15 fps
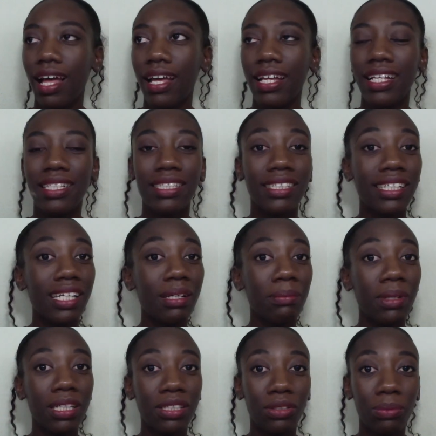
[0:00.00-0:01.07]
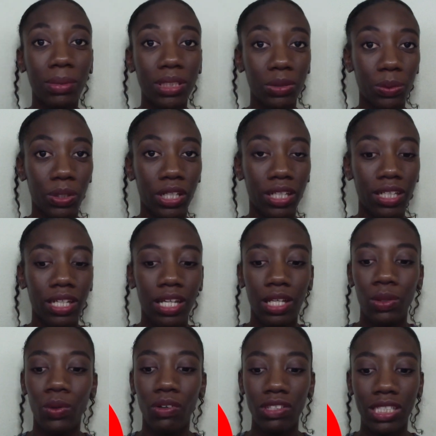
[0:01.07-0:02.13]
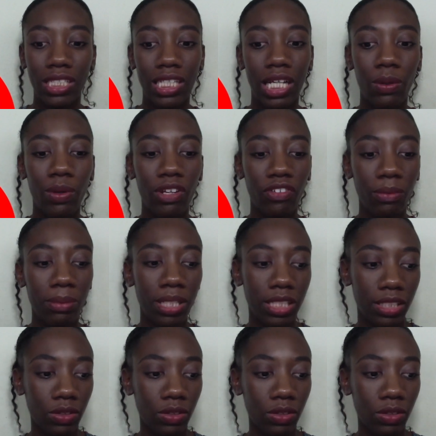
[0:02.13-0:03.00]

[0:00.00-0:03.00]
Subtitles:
It seemed like too much work. You have to stay away from this.